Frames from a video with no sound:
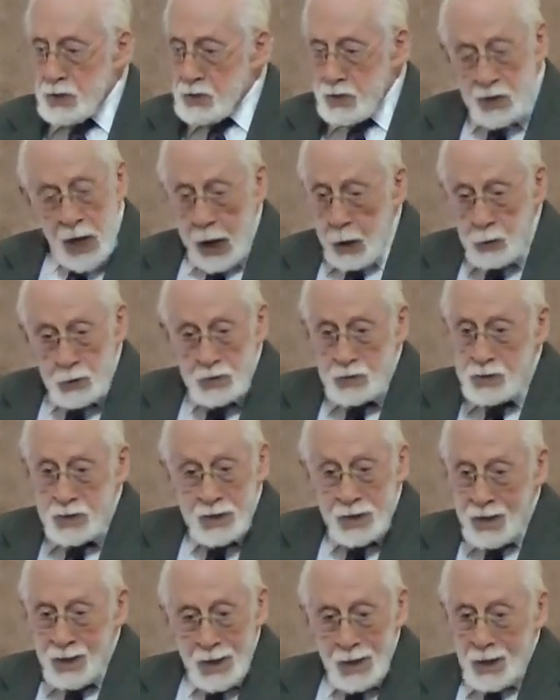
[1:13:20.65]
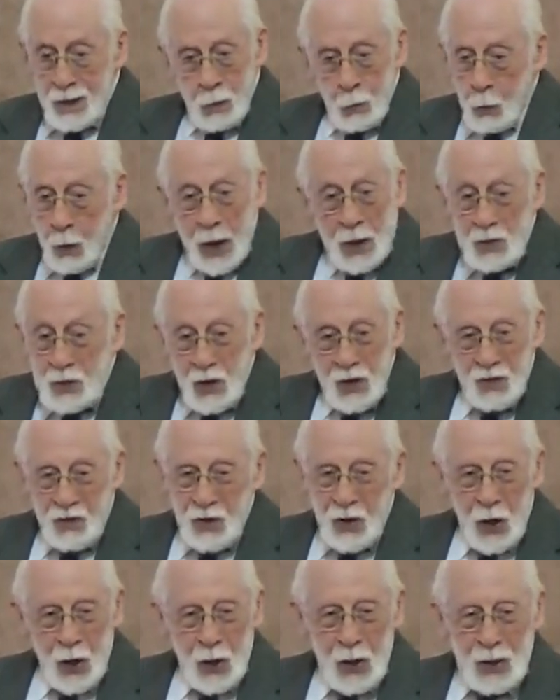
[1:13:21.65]
Sounds
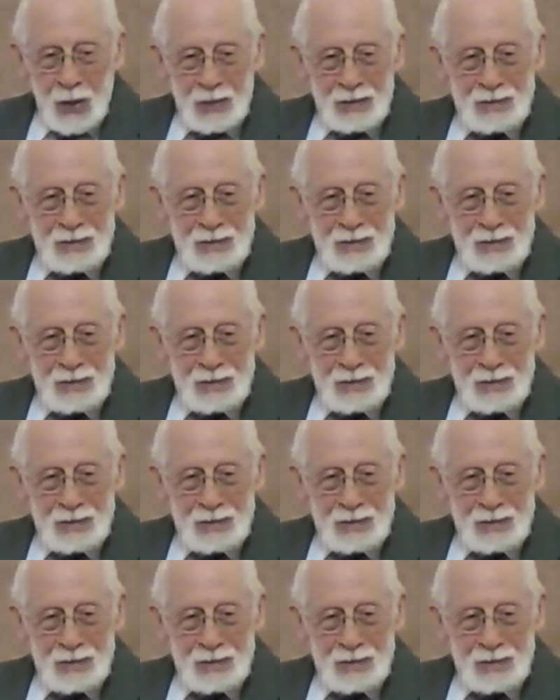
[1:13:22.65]
wonderful.